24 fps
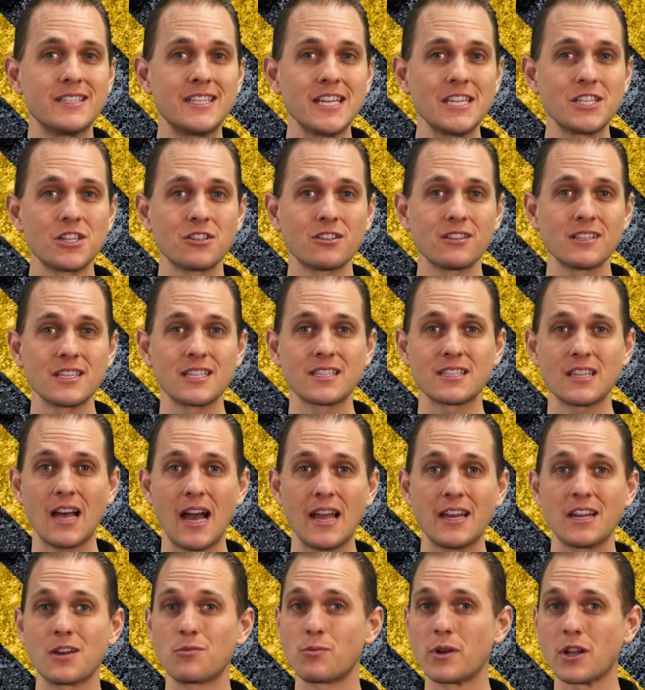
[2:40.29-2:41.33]
digitally sign
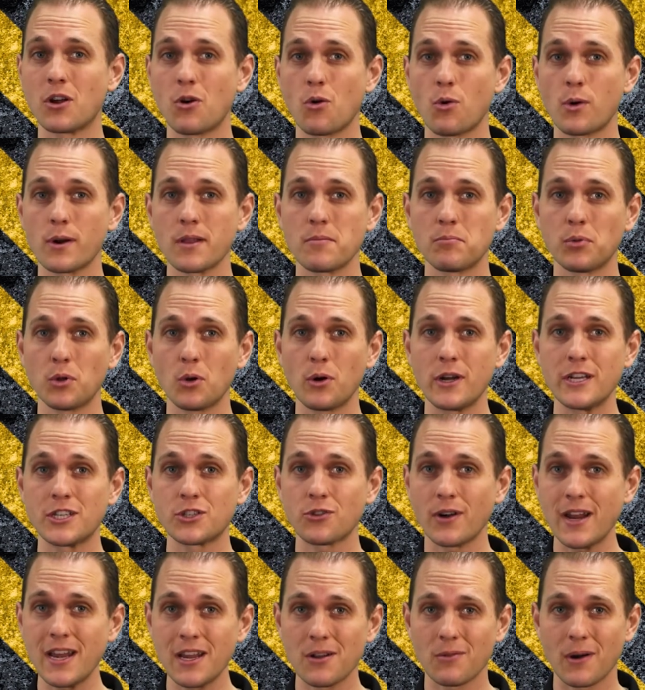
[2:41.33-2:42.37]
and record employee
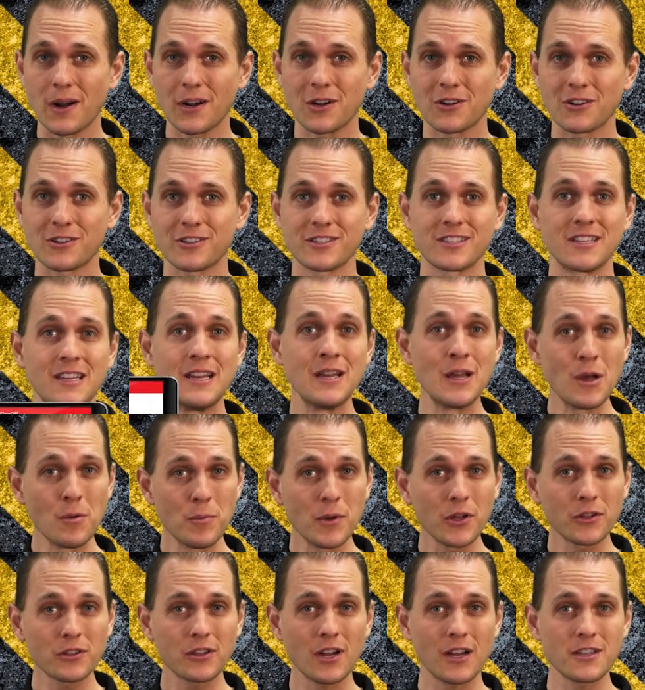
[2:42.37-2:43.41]
training records,
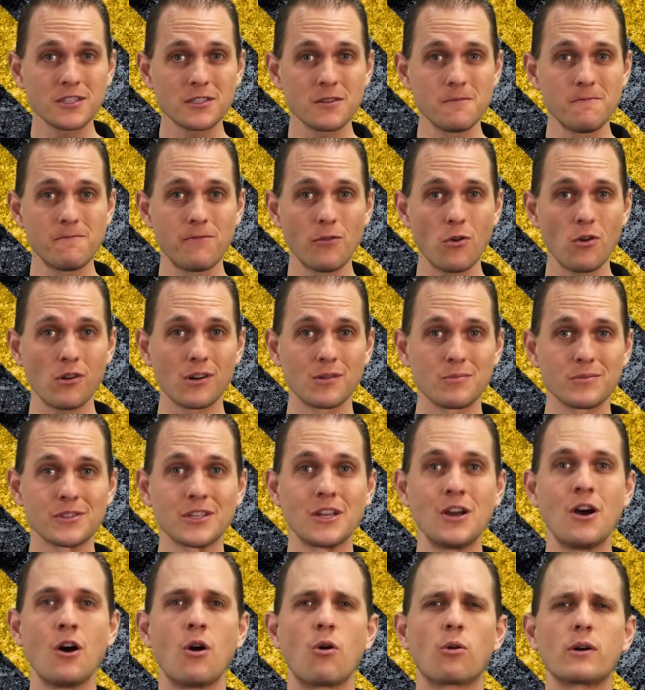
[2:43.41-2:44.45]
build custom forms,
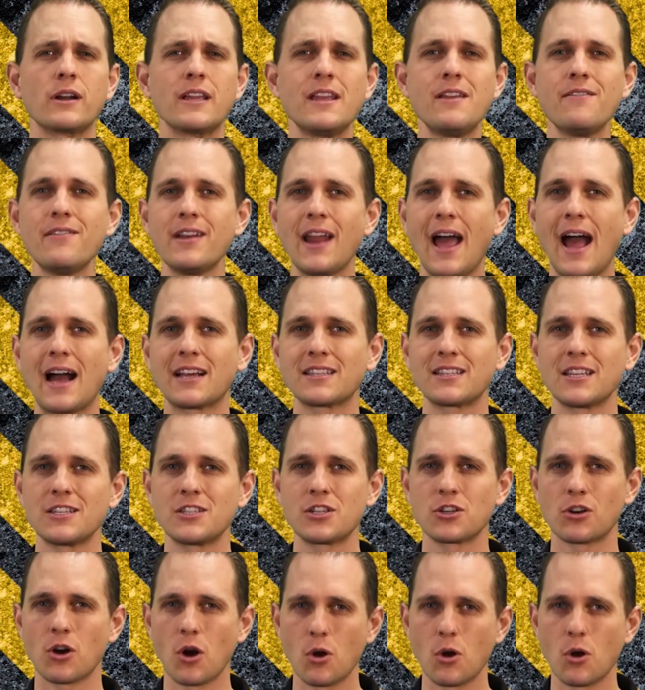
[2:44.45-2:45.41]
or even access your